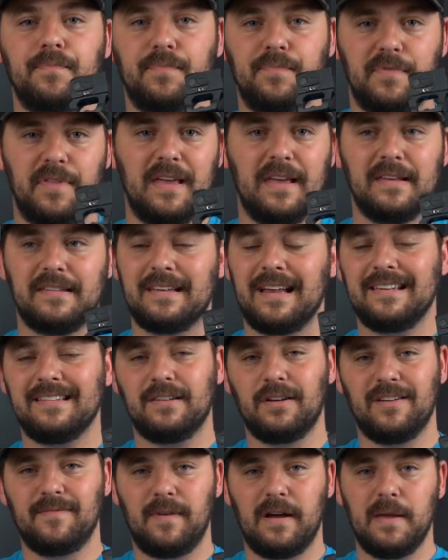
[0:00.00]
This, I
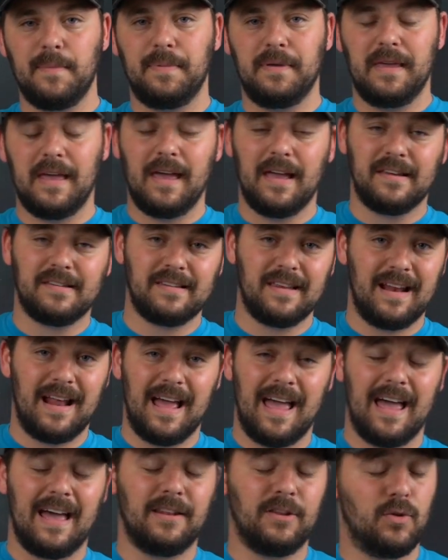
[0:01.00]
still have my MPX, and
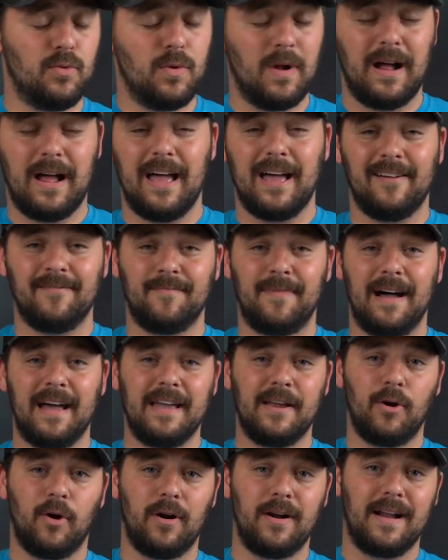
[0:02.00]
I do not have my
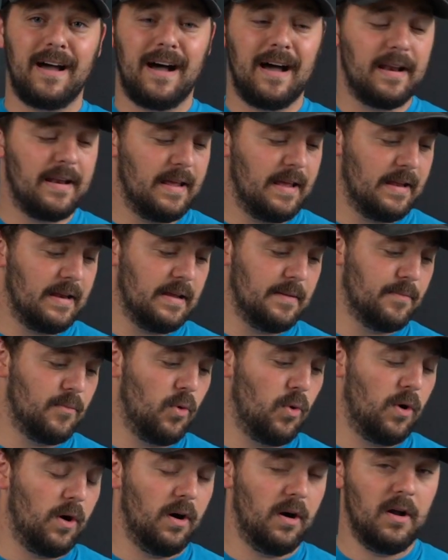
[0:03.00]
AR9
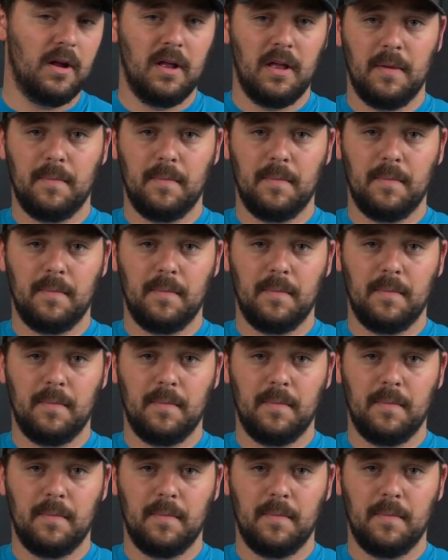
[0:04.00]
anymore,